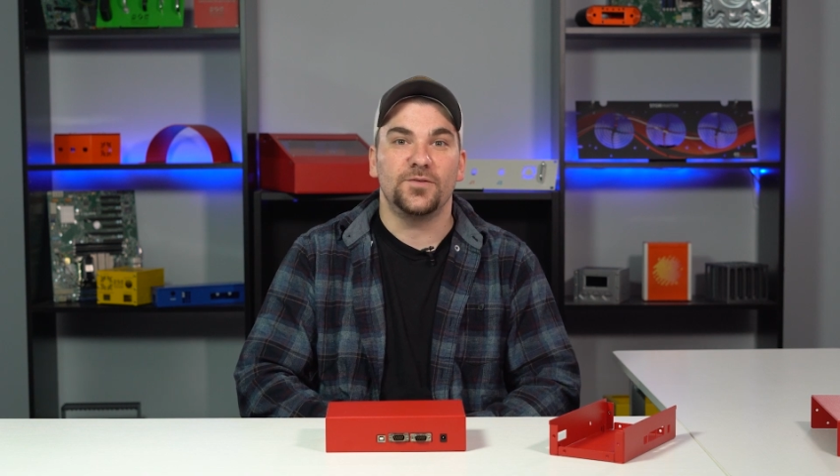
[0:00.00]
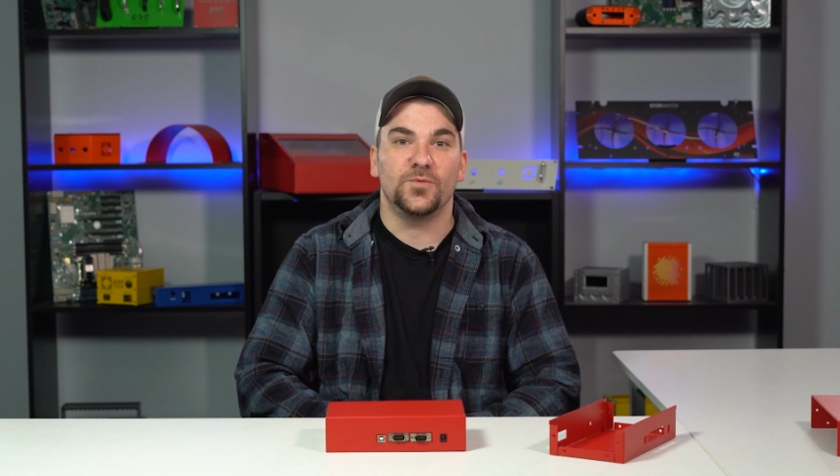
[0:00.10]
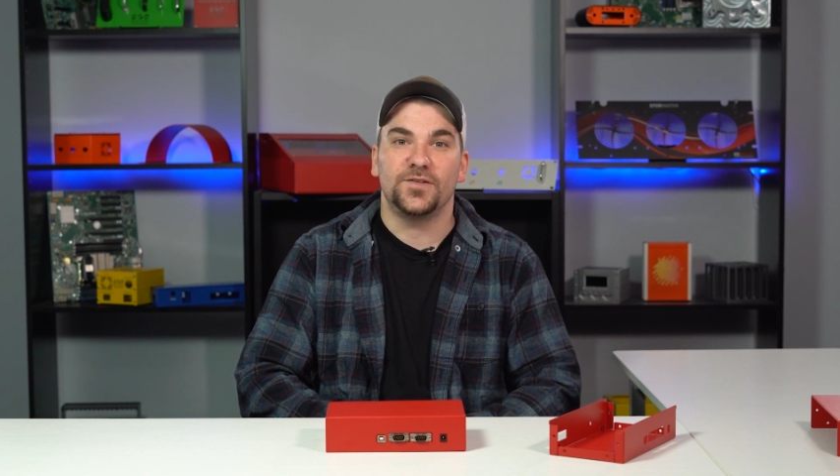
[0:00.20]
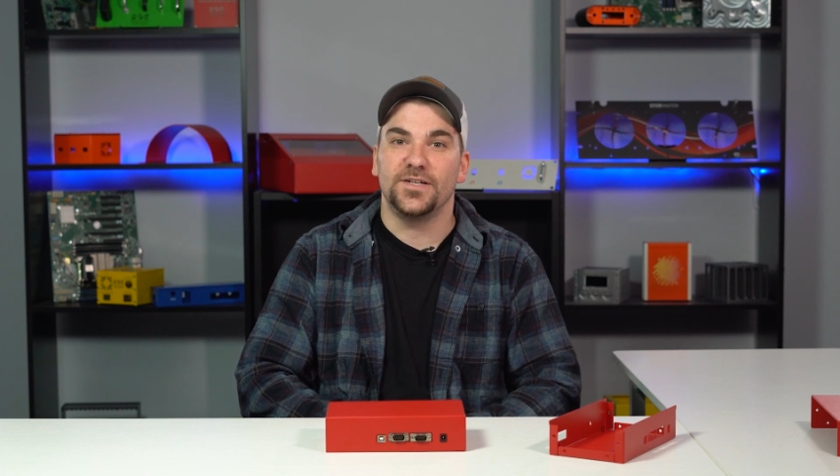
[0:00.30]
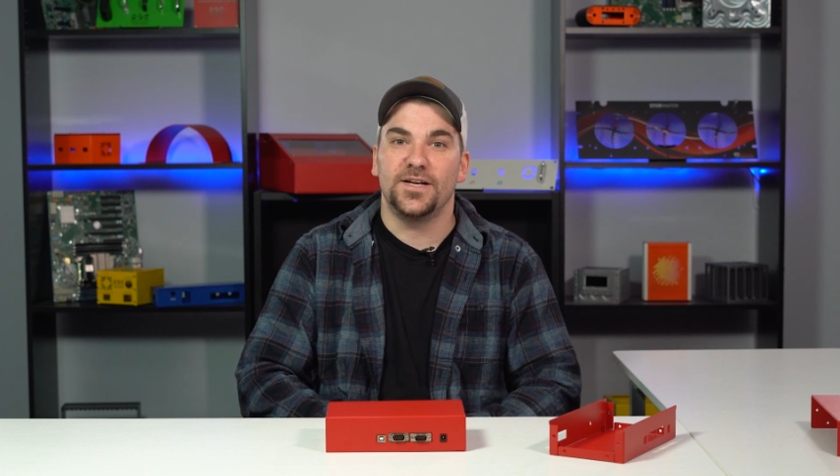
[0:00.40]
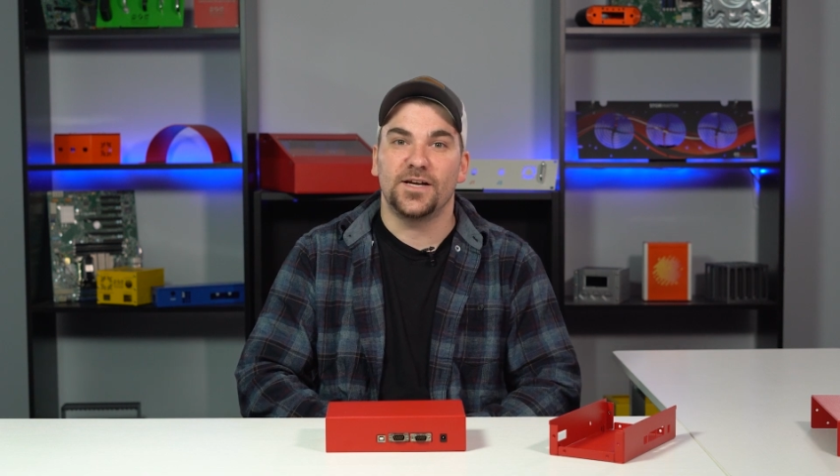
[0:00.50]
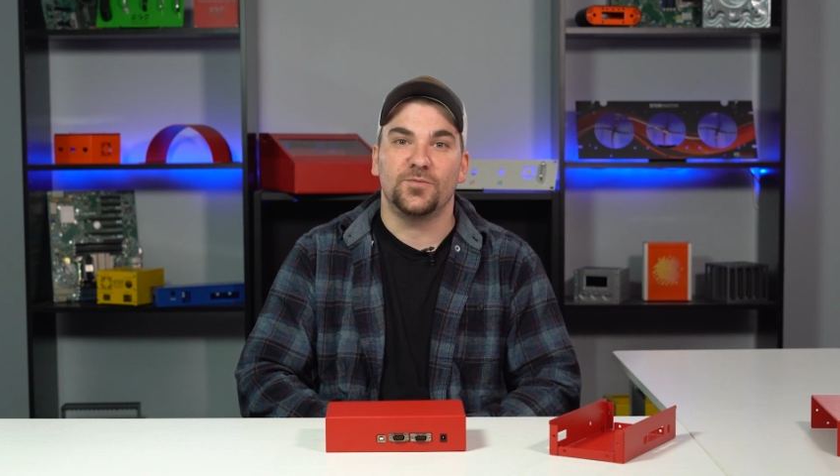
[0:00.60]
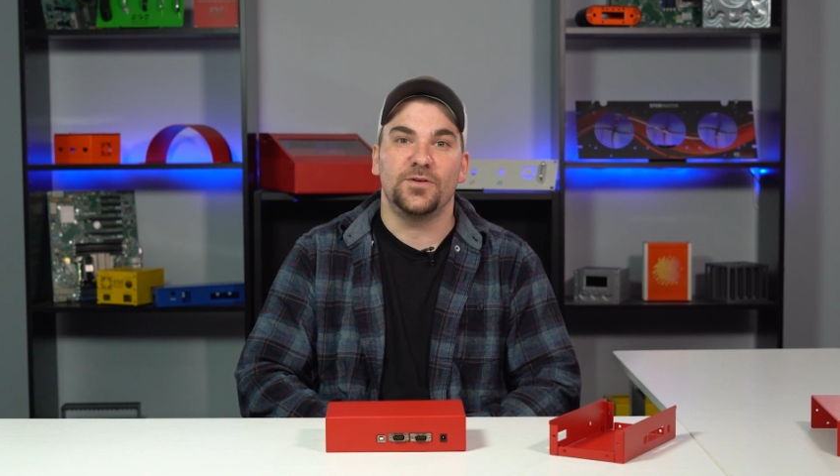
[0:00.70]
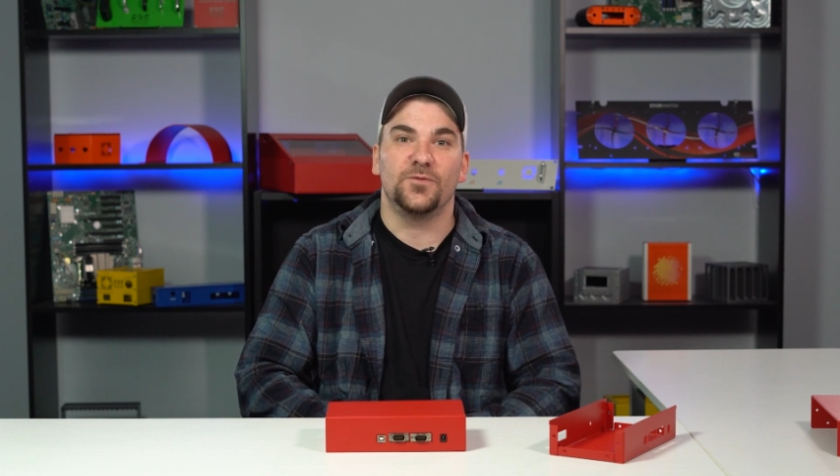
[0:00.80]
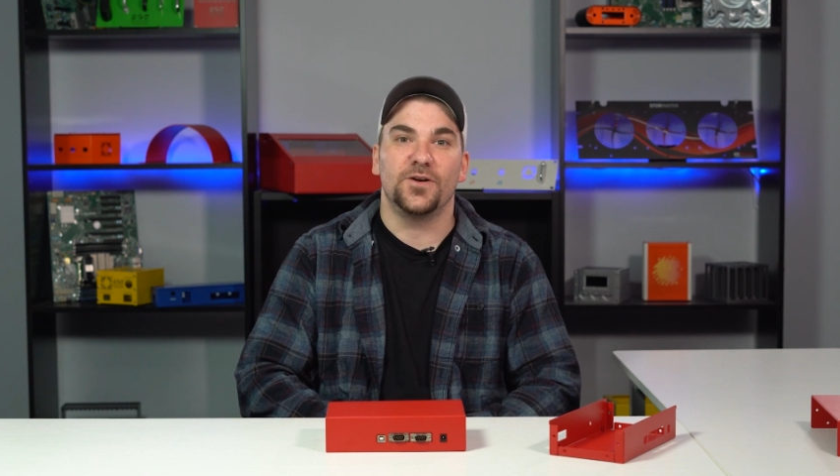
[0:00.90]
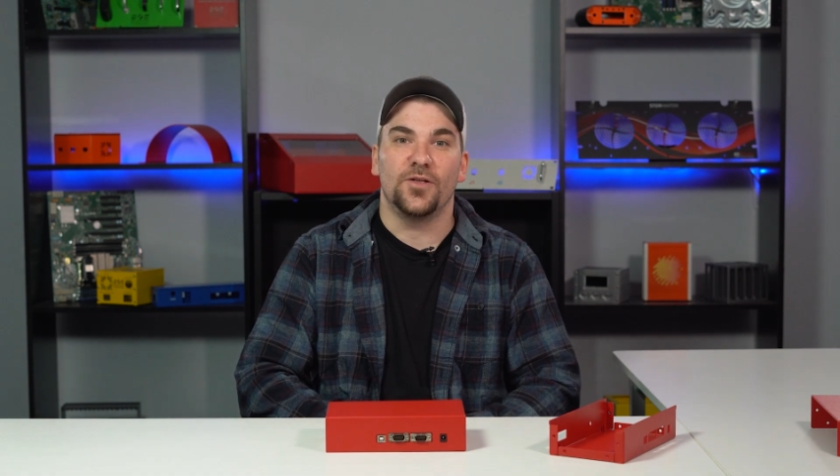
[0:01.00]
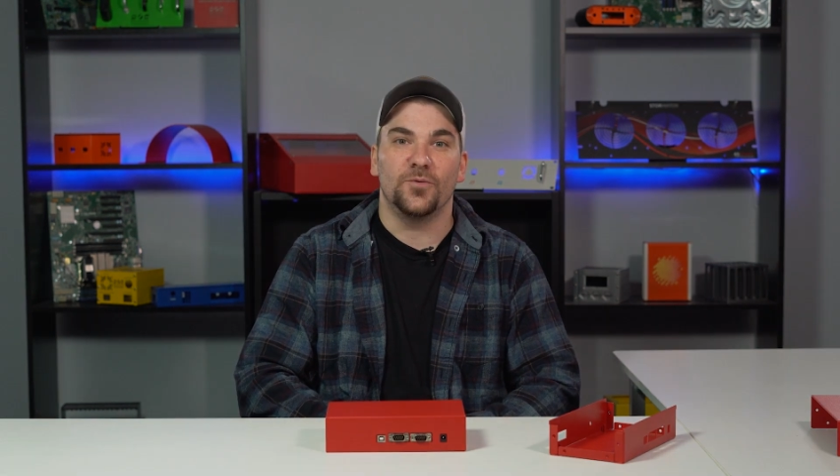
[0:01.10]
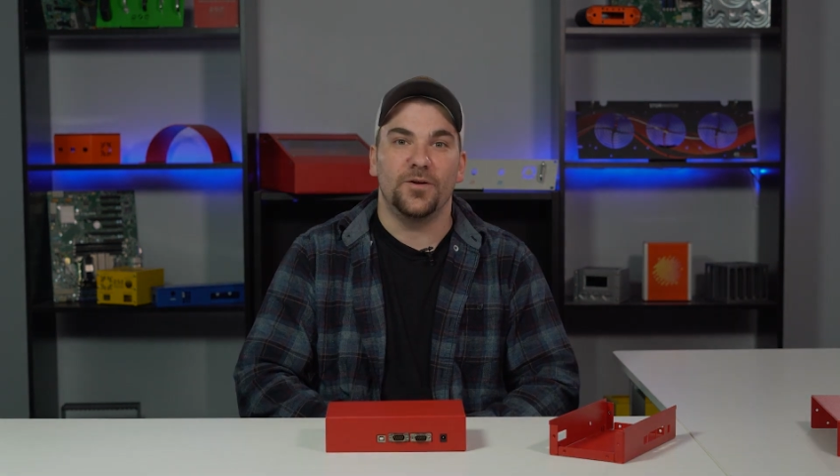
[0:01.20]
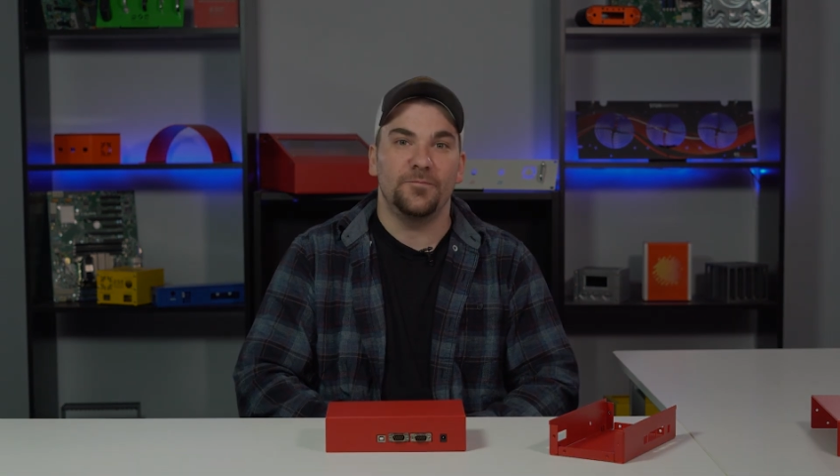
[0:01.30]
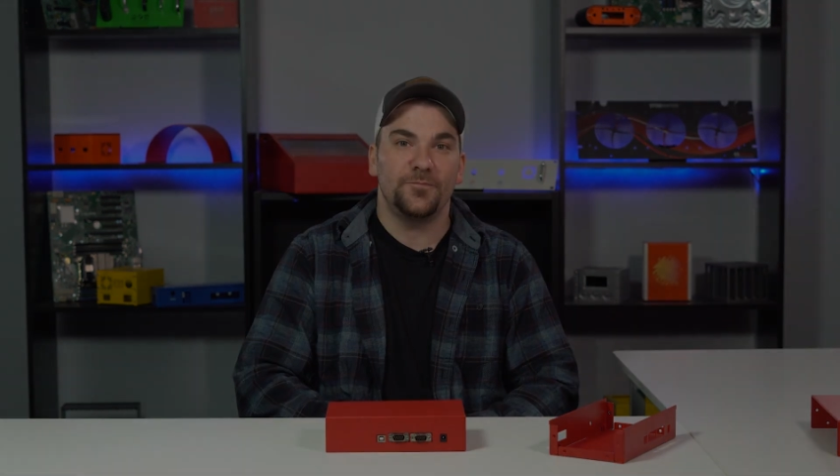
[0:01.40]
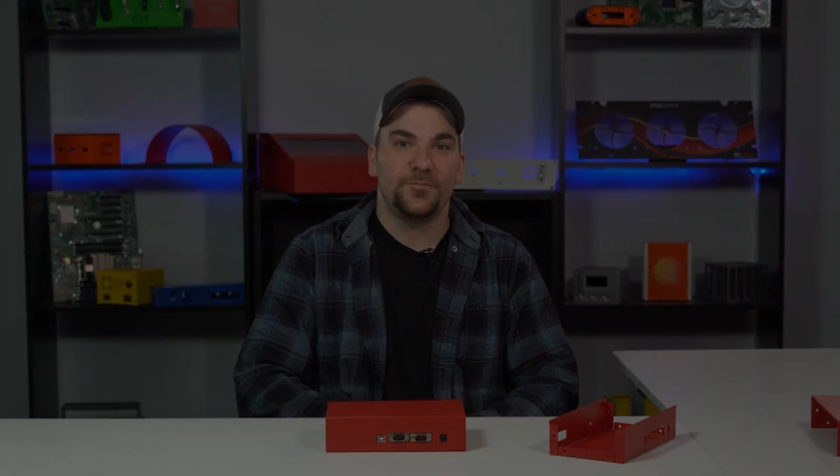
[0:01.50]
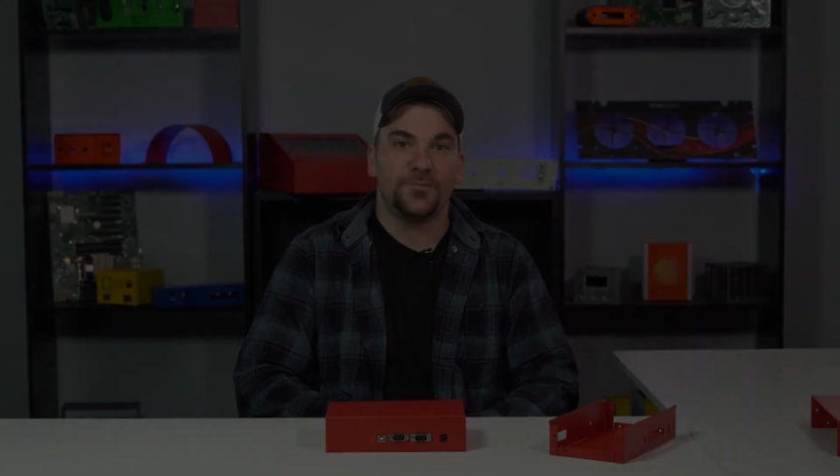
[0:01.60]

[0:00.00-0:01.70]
and we'll see you next week for another one.